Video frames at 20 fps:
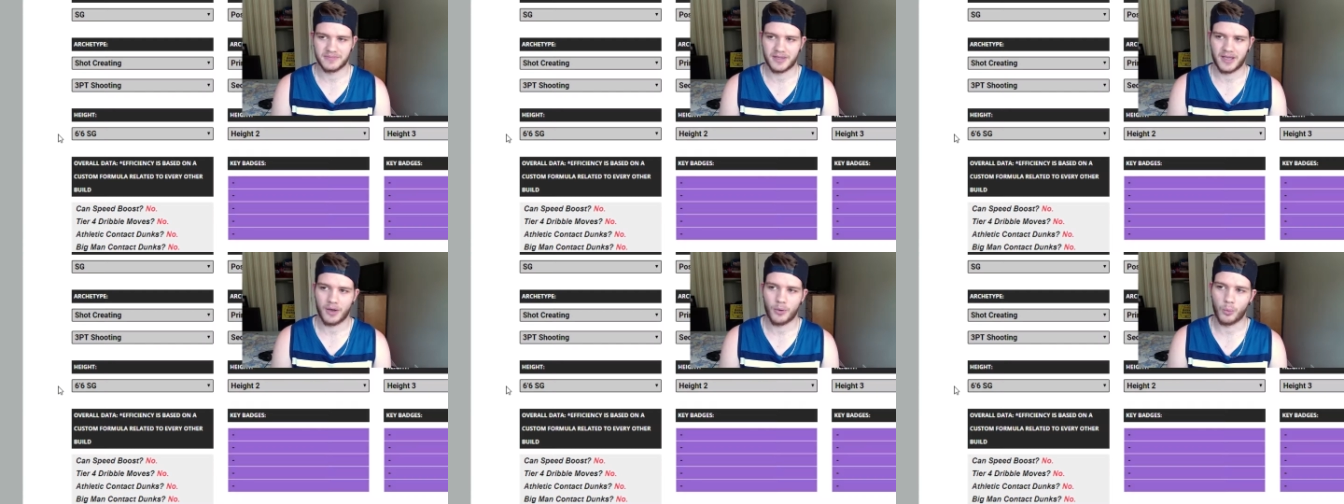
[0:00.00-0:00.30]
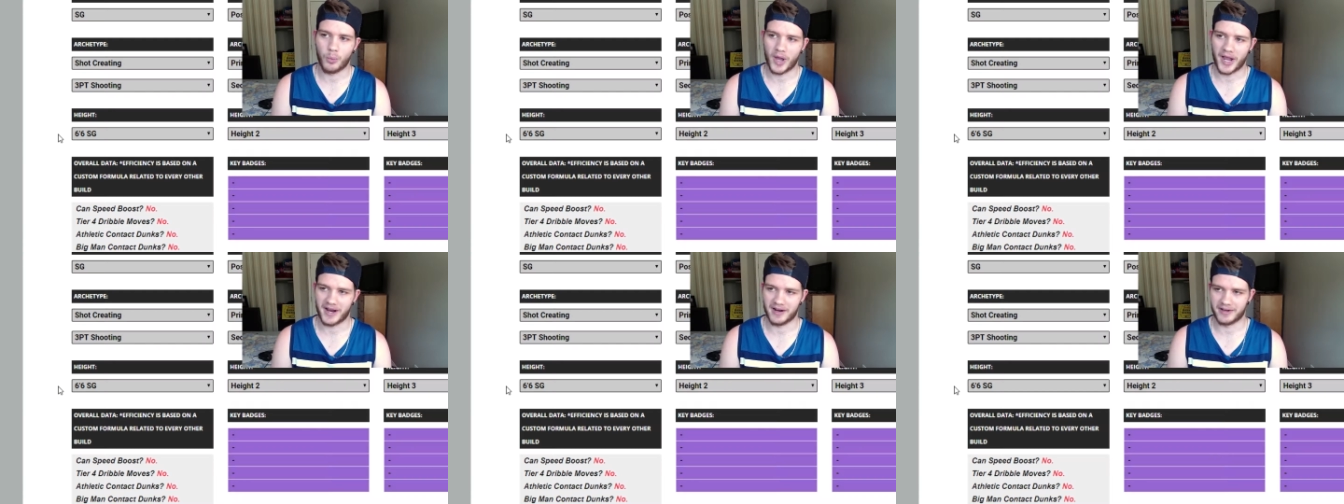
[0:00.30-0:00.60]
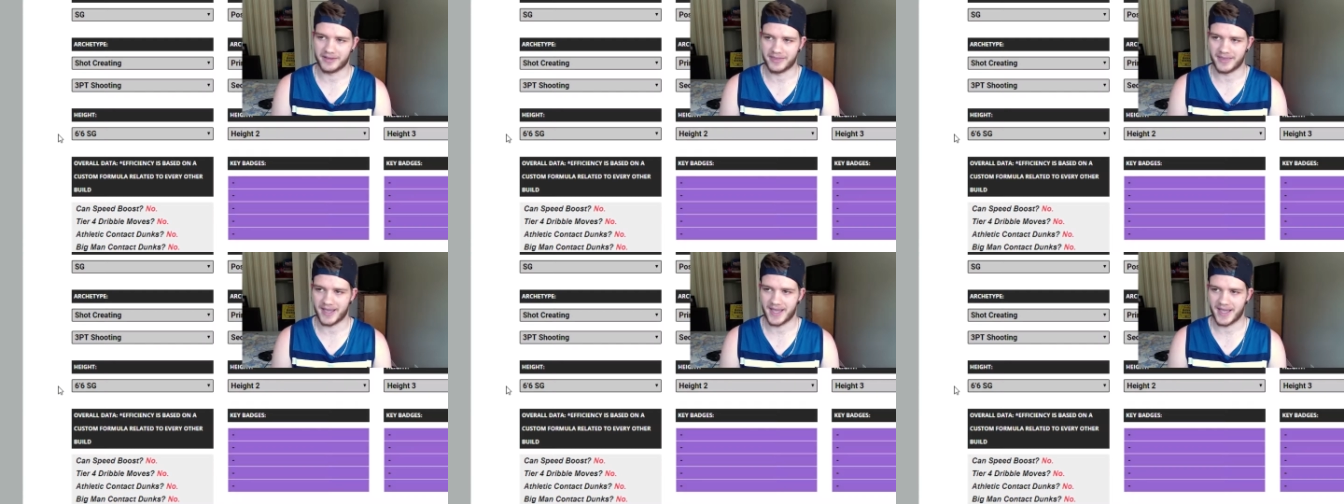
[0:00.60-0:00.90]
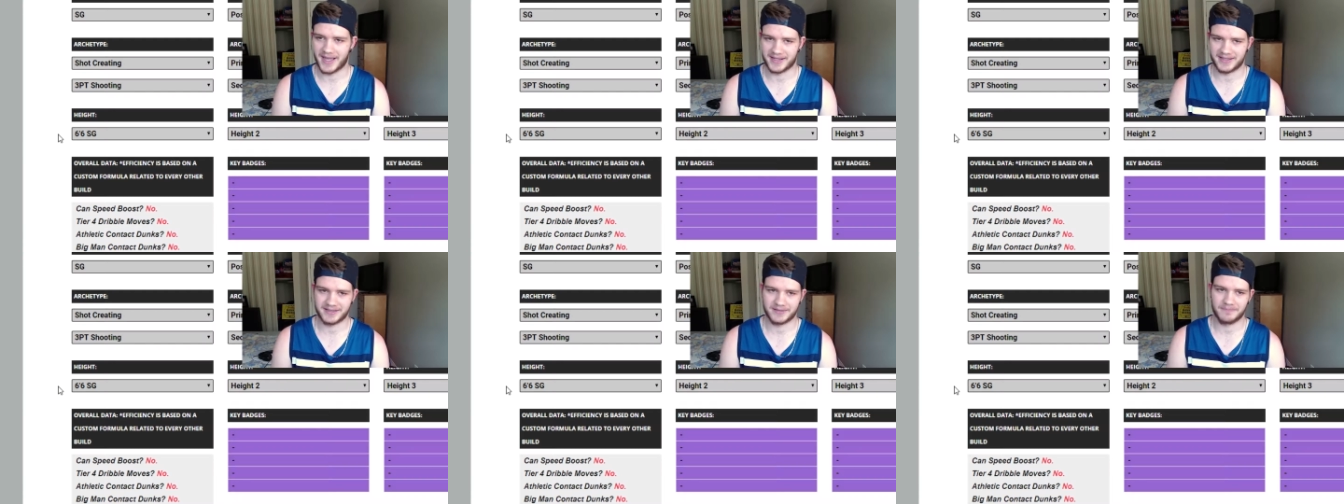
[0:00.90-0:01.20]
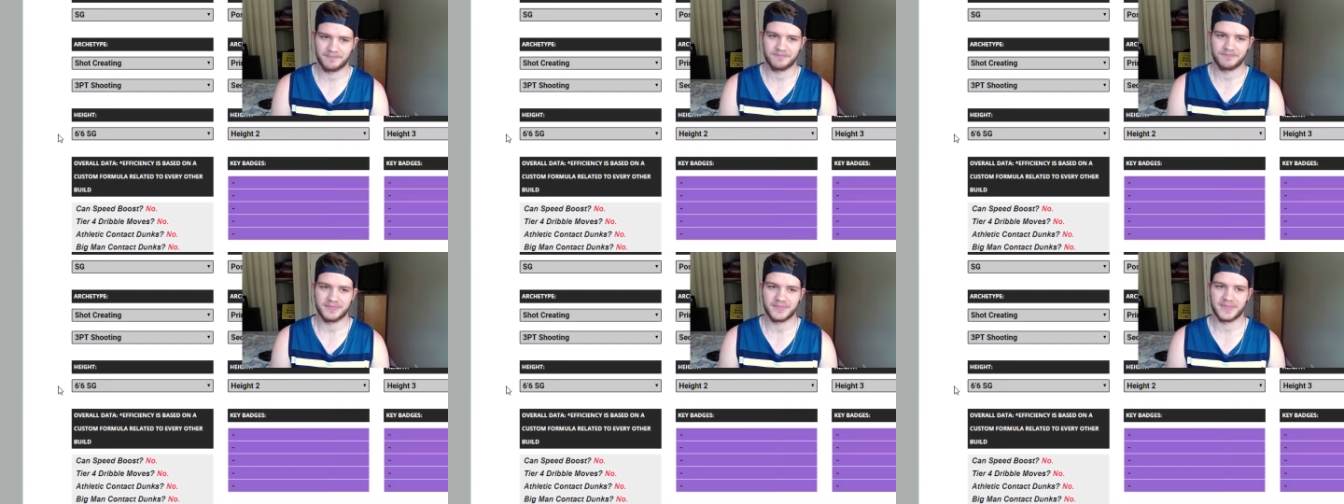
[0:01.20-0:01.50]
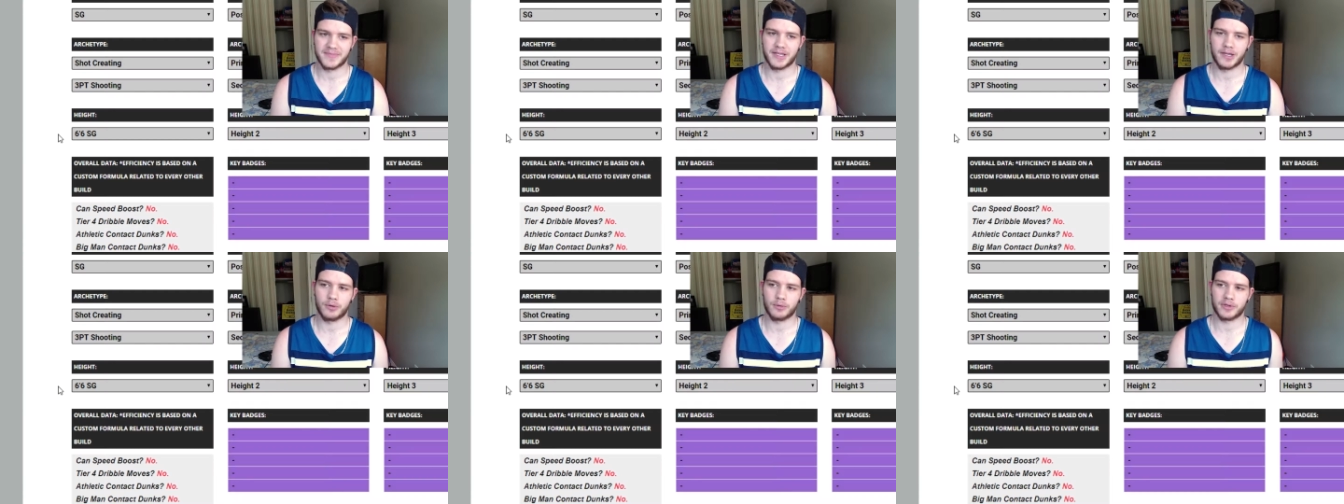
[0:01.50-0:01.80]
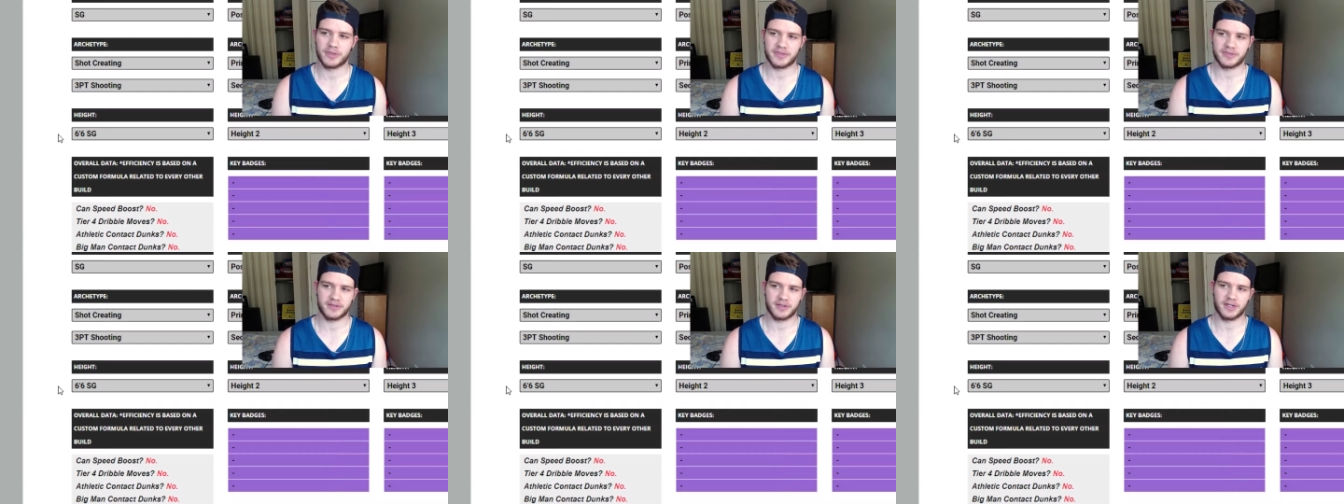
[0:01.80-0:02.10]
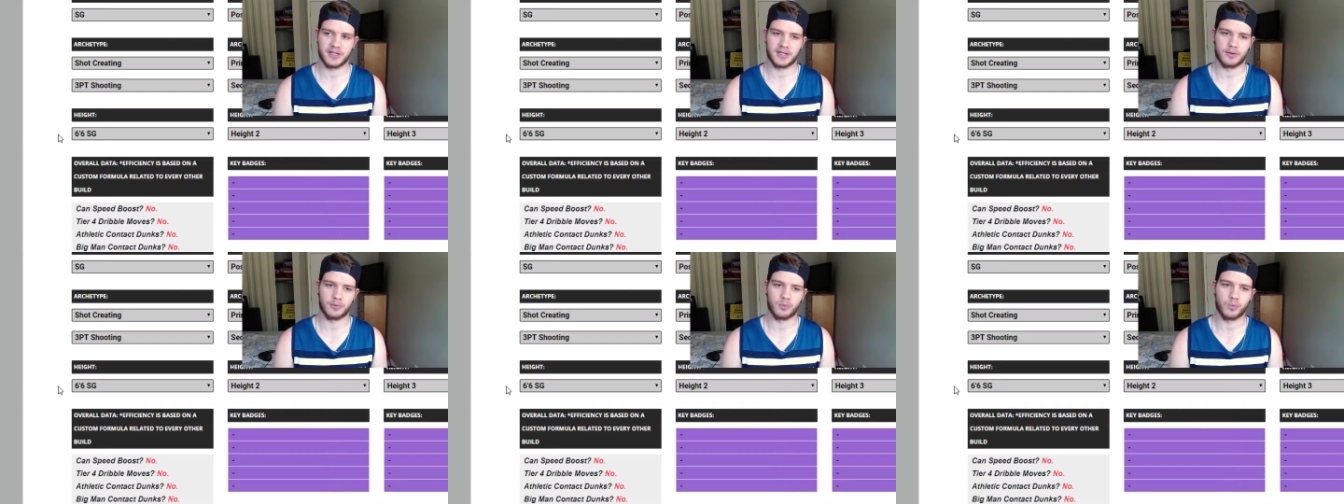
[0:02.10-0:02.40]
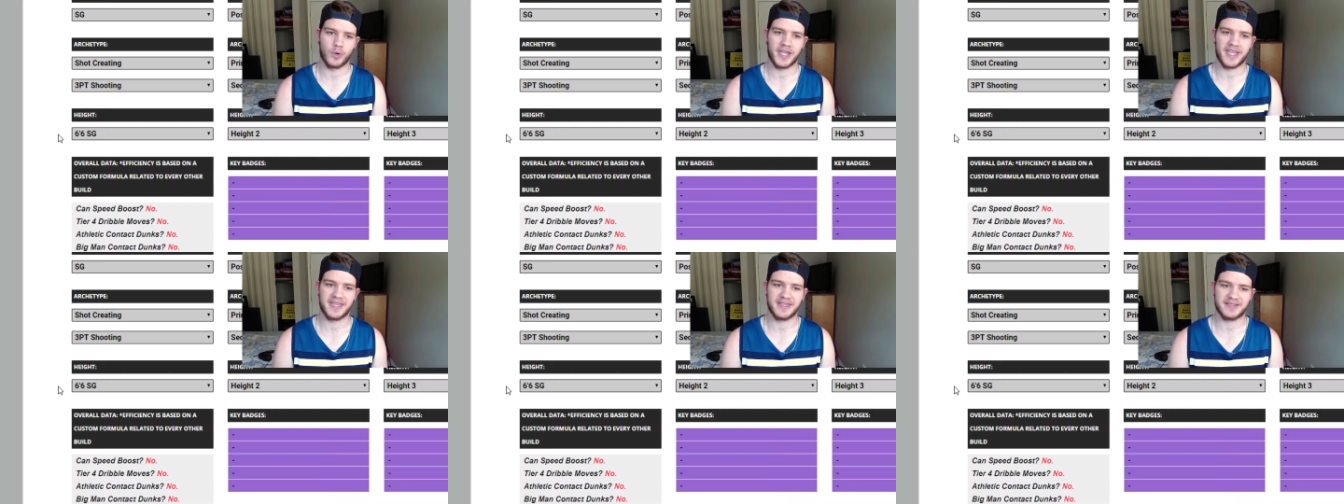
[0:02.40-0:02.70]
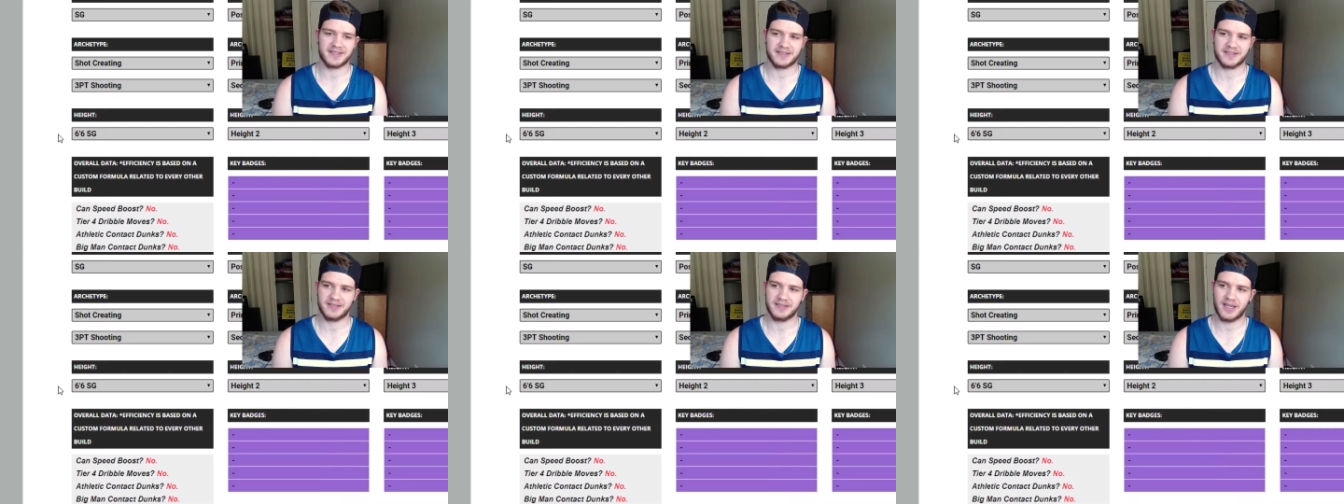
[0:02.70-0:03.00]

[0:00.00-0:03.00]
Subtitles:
aware of that. Now with weight,